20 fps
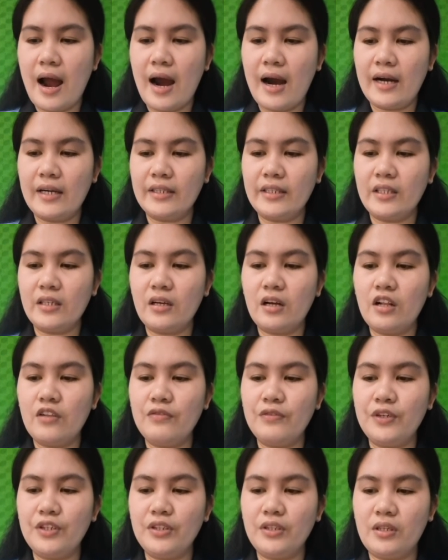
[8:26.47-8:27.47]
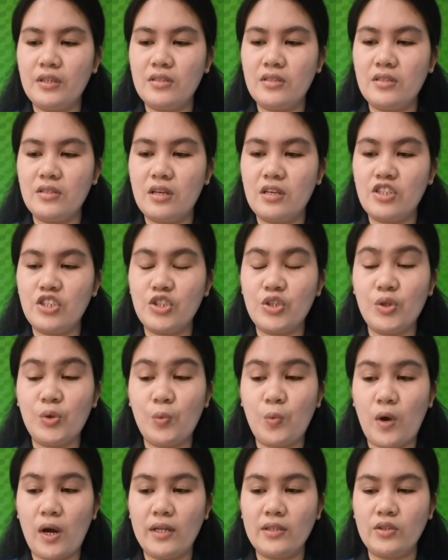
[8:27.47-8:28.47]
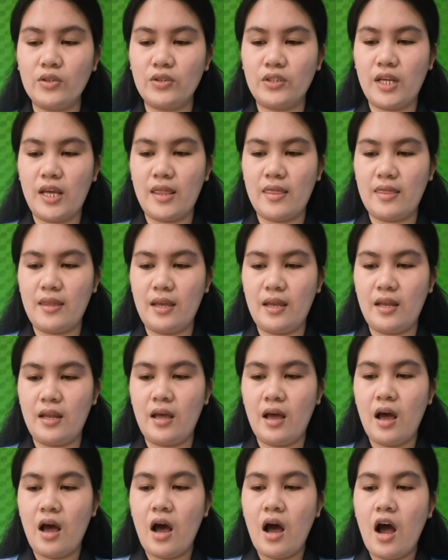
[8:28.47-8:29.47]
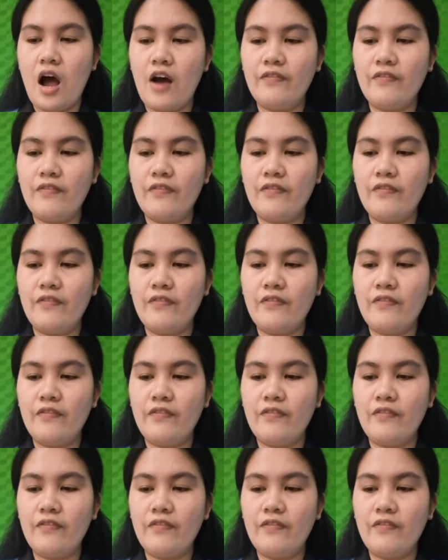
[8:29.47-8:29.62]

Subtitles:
Article 14, Section 1 to 19